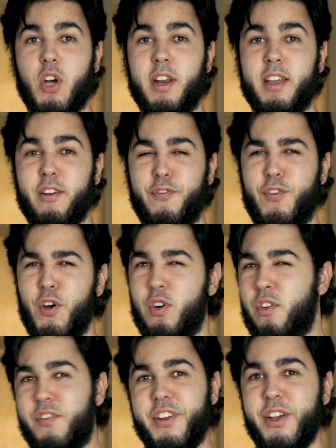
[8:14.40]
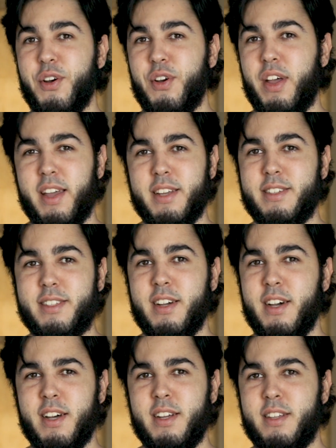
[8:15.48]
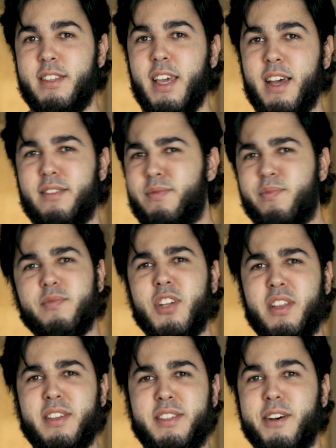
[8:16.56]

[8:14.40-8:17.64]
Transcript: trying to get a photo or video, and yeah, check this